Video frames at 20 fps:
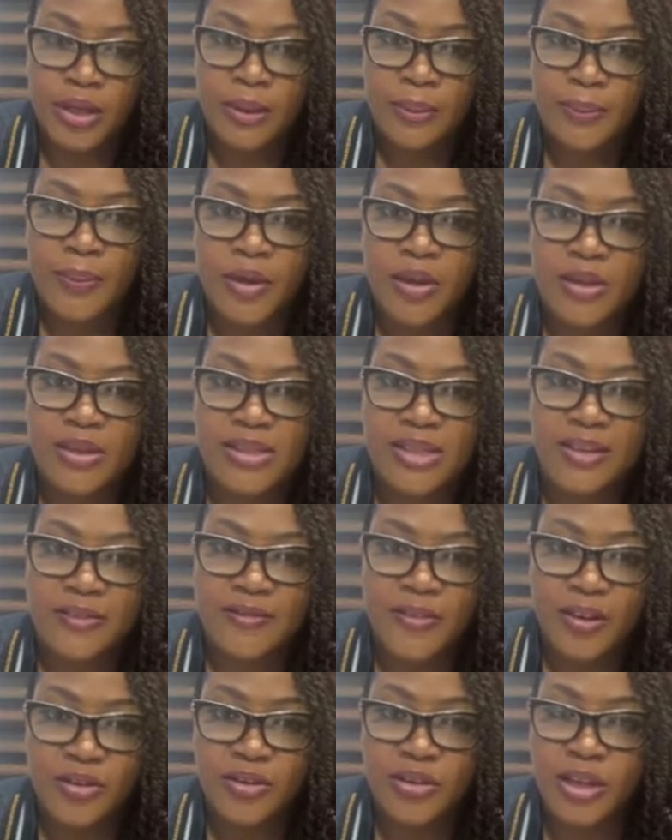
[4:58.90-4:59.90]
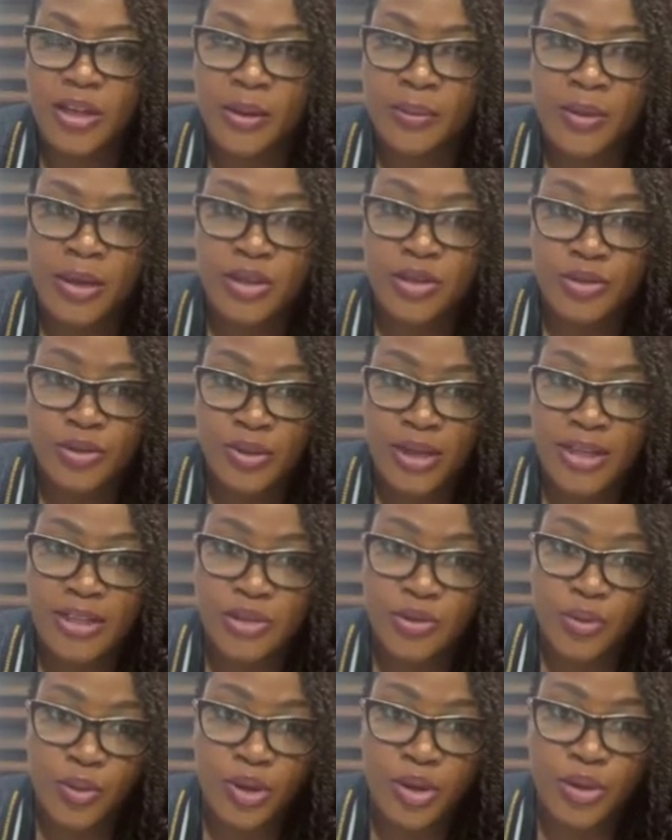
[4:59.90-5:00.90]
because if a
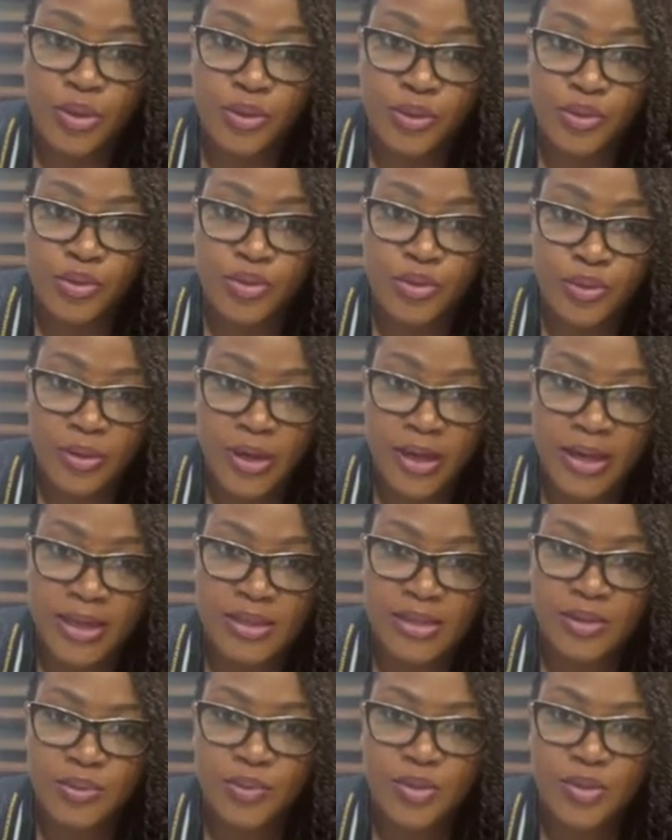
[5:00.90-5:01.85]
student going through UCAS,